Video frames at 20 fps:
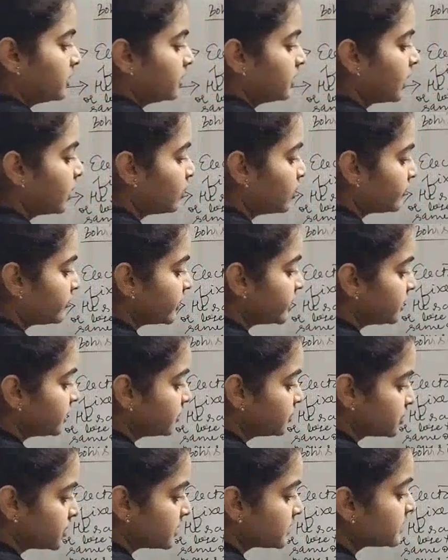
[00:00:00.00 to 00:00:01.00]
Now if it
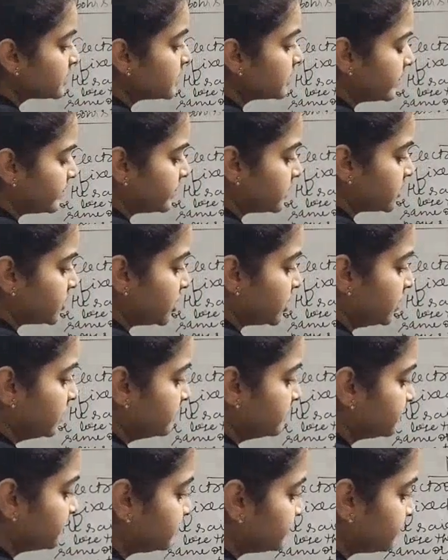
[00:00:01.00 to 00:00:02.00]
loses the
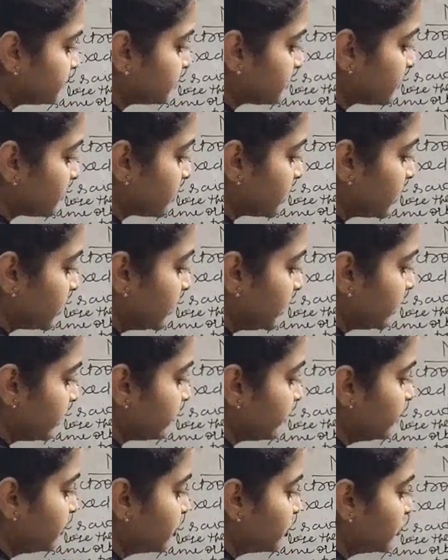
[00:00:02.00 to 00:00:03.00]
energy,
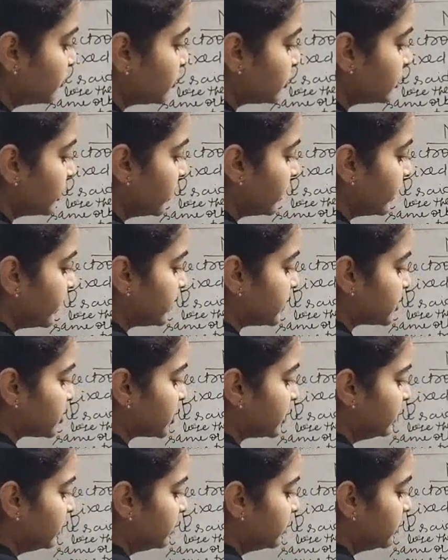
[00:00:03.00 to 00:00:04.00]
it will move to the L
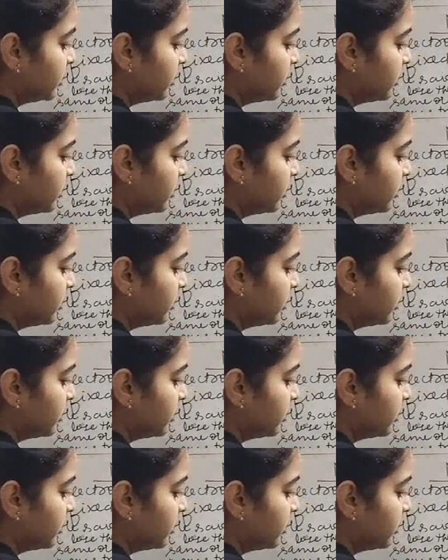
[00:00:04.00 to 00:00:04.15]
shell